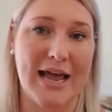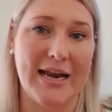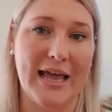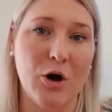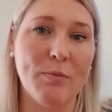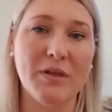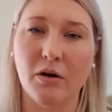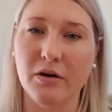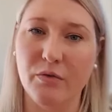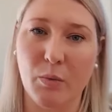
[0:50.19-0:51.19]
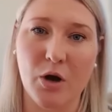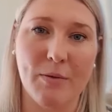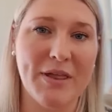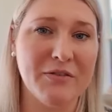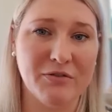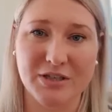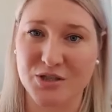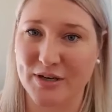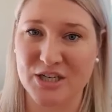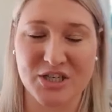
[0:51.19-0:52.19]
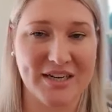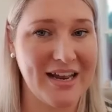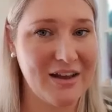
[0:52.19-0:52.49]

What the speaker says: and help the overwhelm and the frustration and